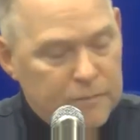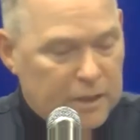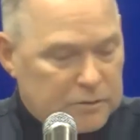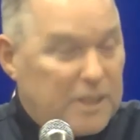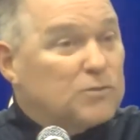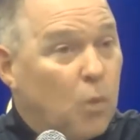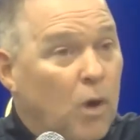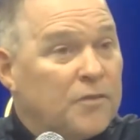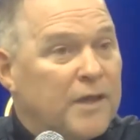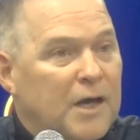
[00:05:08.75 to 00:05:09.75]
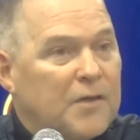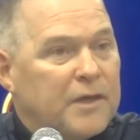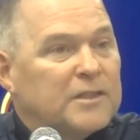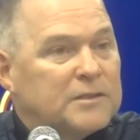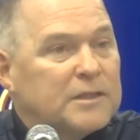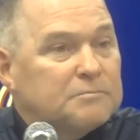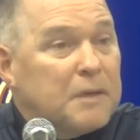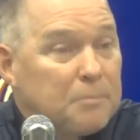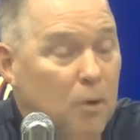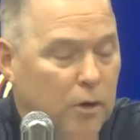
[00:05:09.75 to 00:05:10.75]
So that's one thing I think has
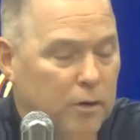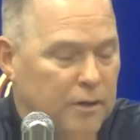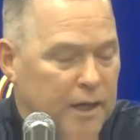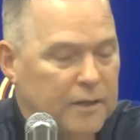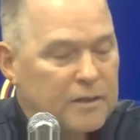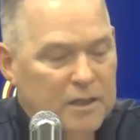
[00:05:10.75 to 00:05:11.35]
been part of that.